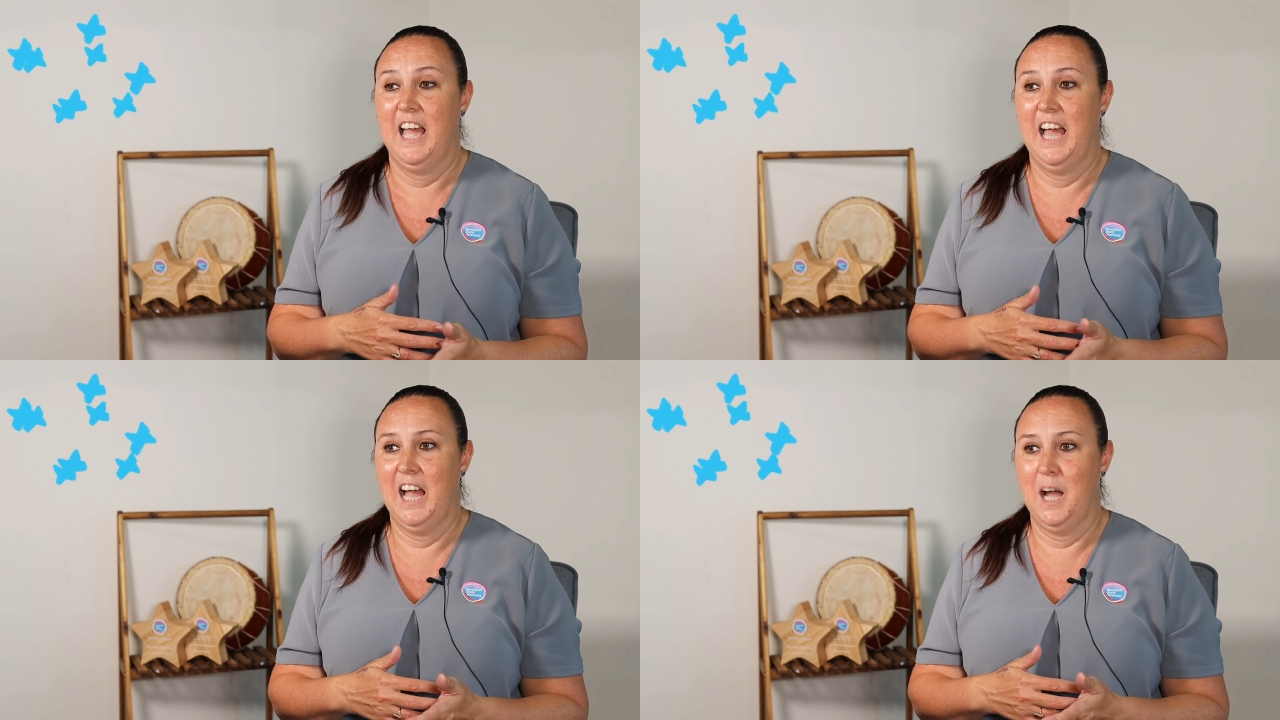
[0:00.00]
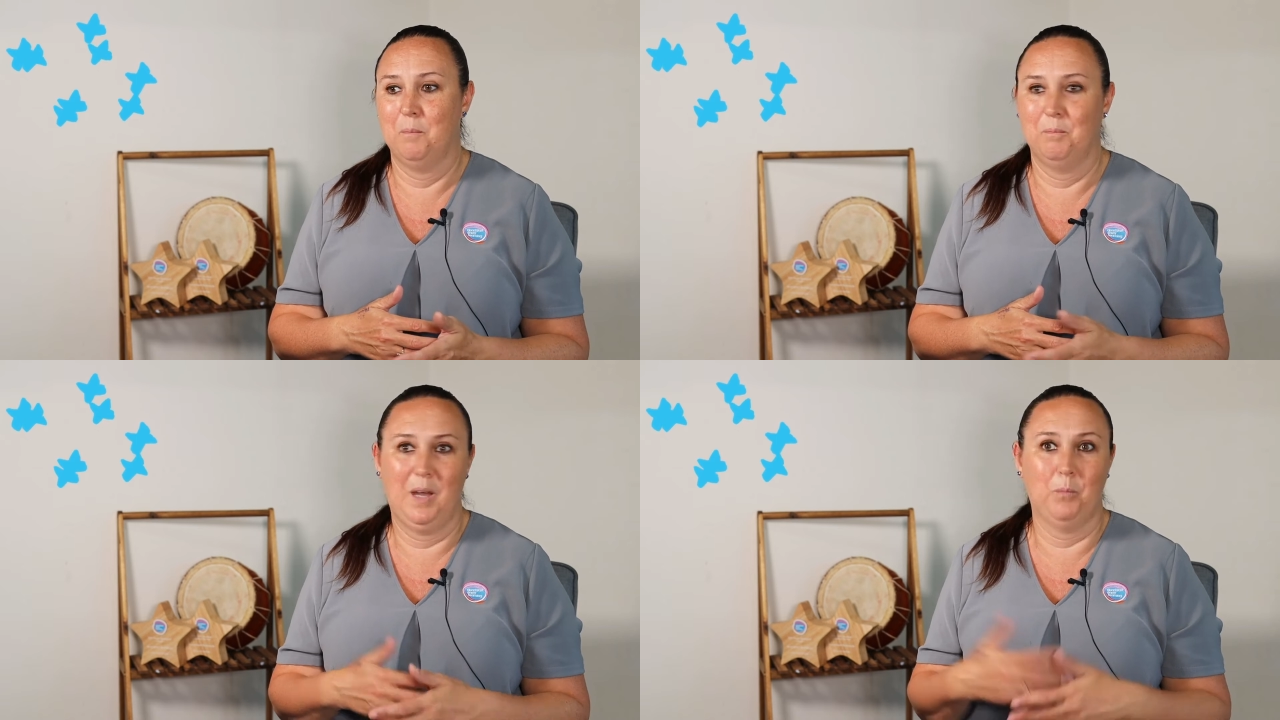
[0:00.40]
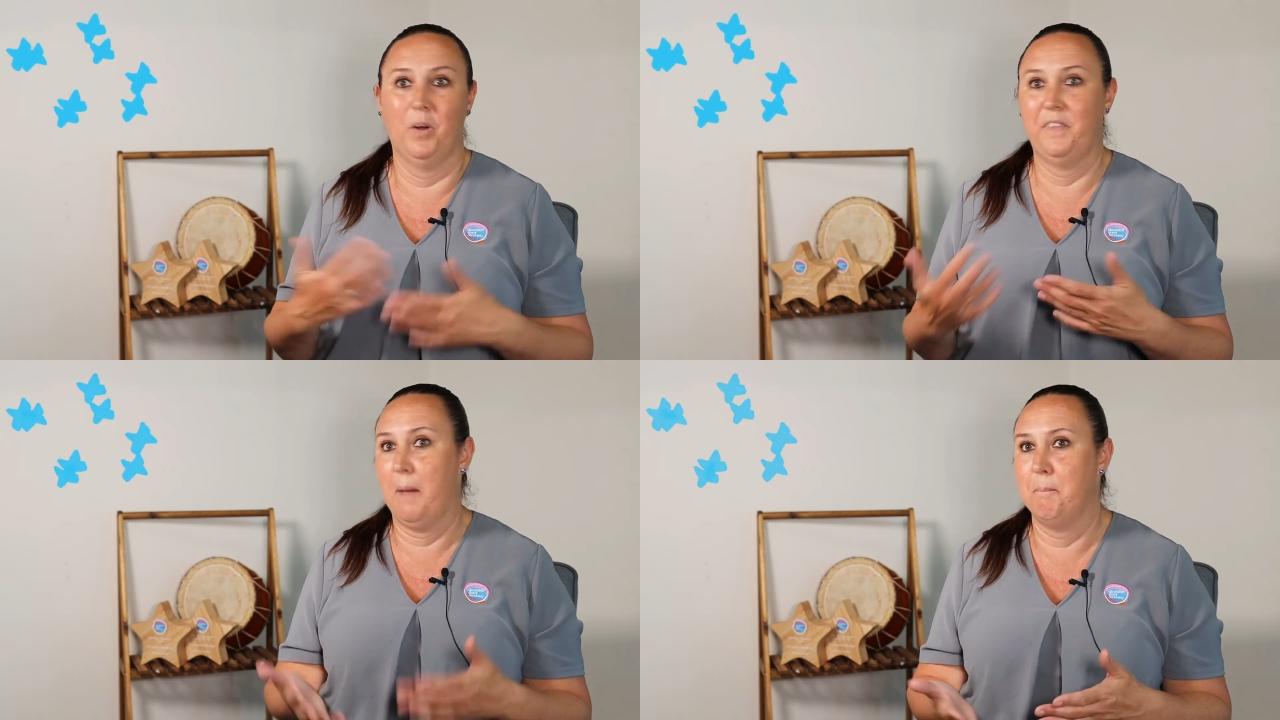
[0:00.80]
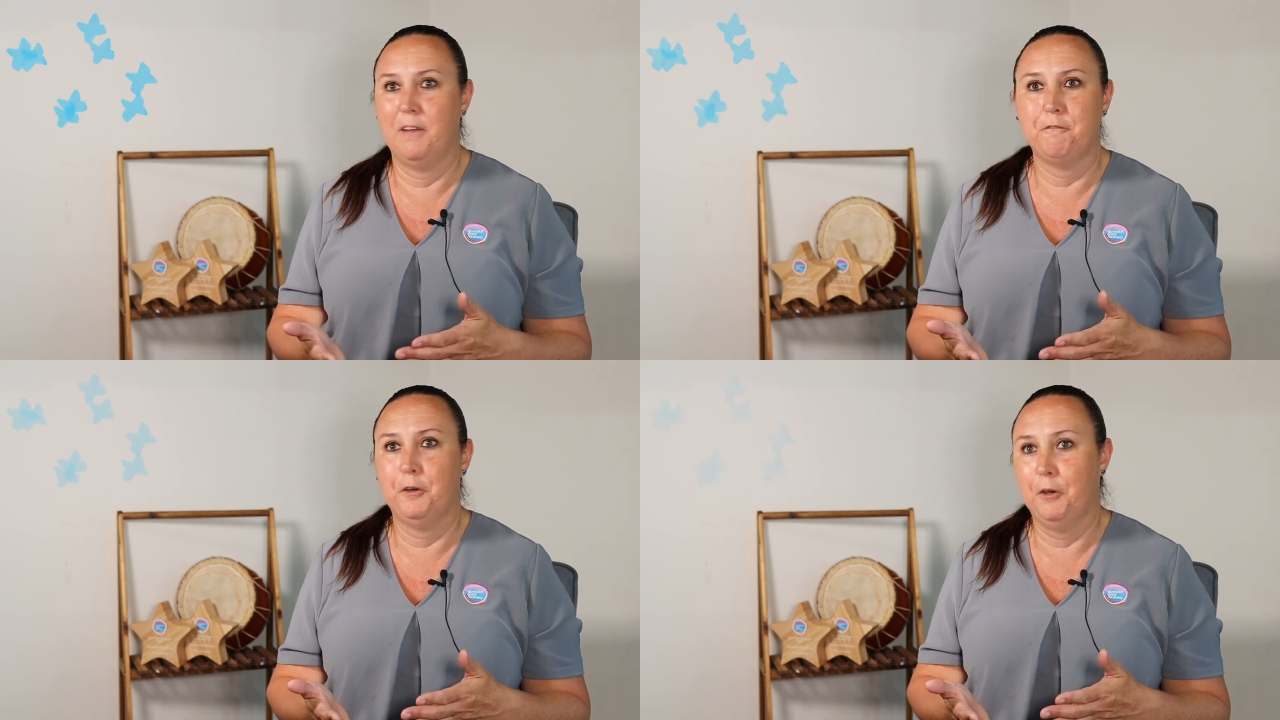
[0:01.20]
and what that
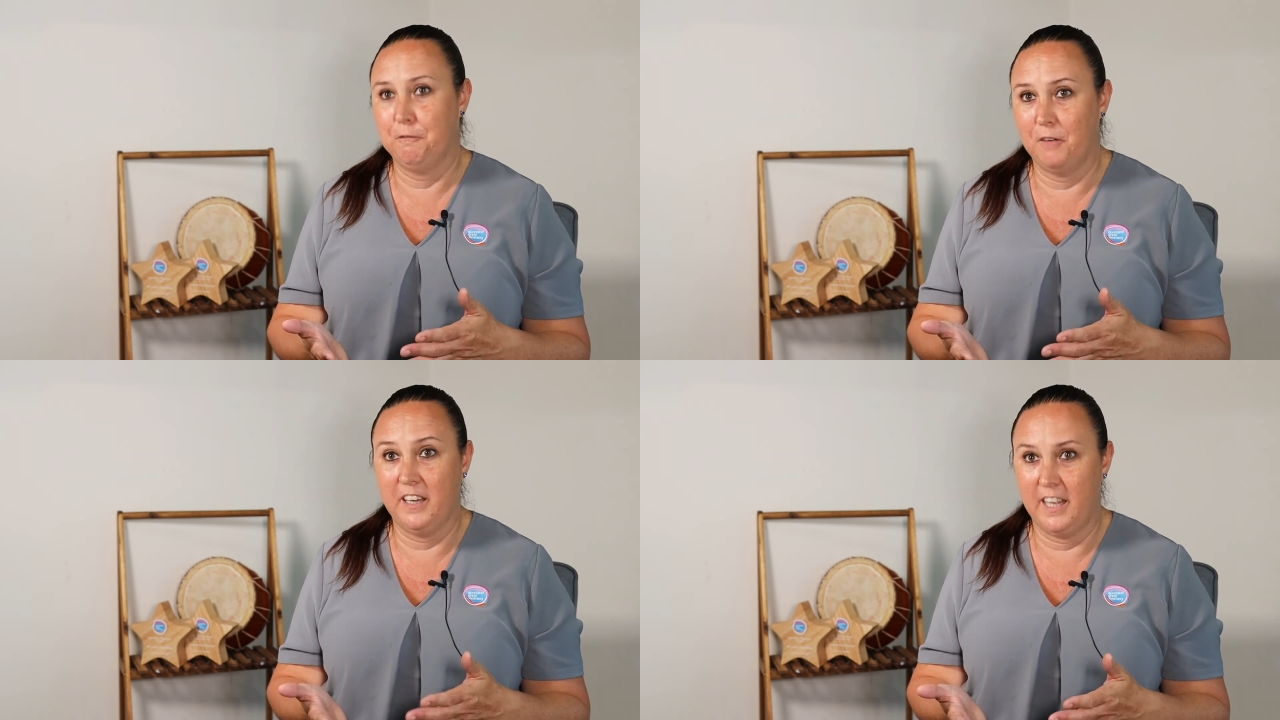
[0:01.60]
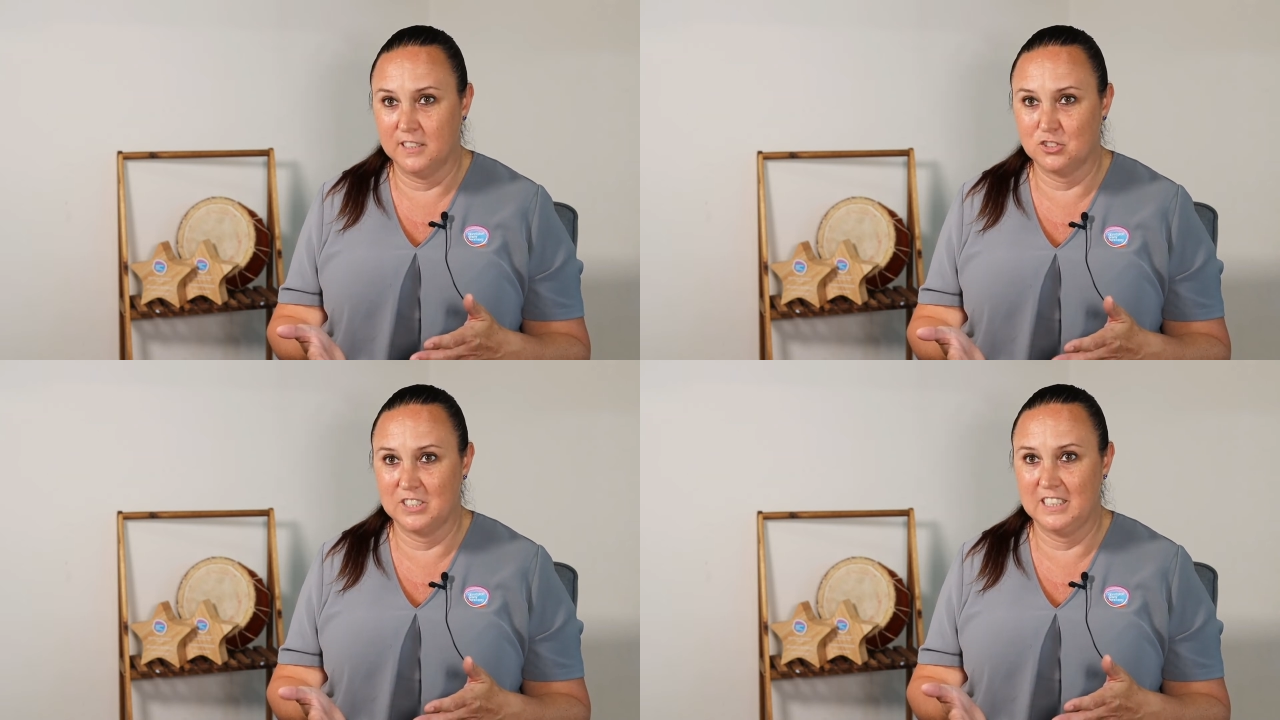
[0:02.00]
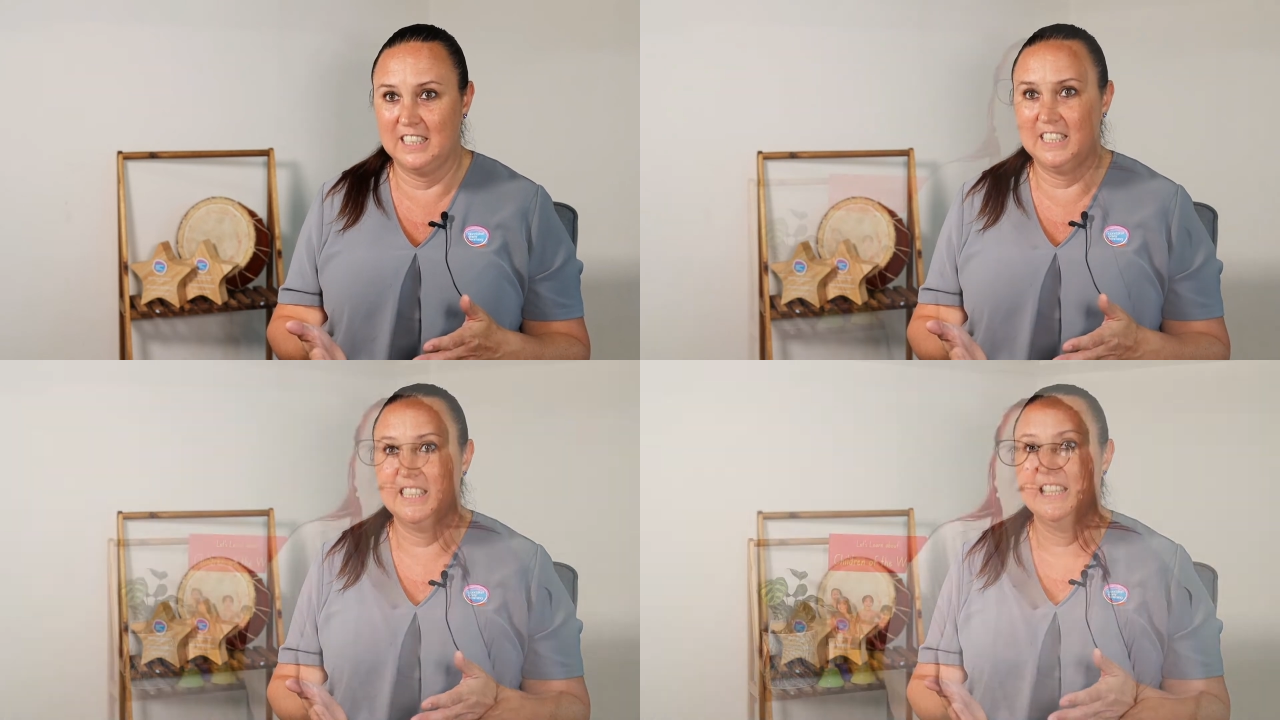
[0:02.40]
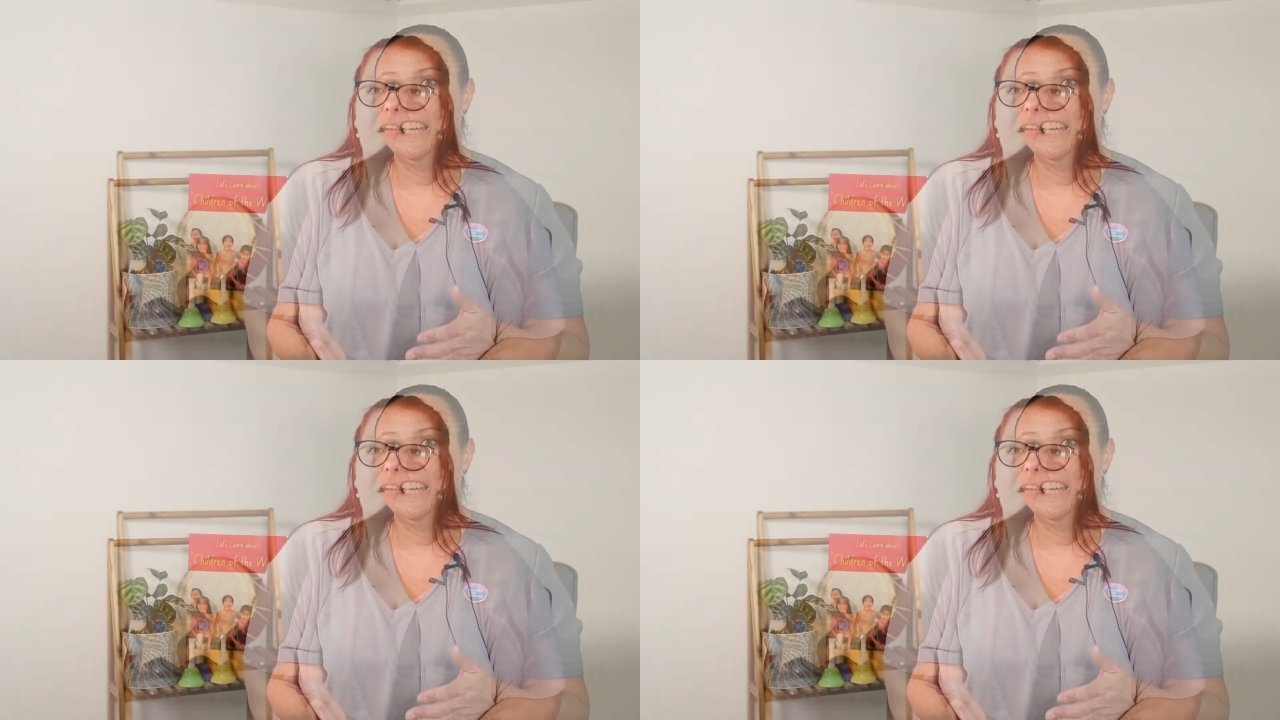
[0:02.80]
meant for her financially.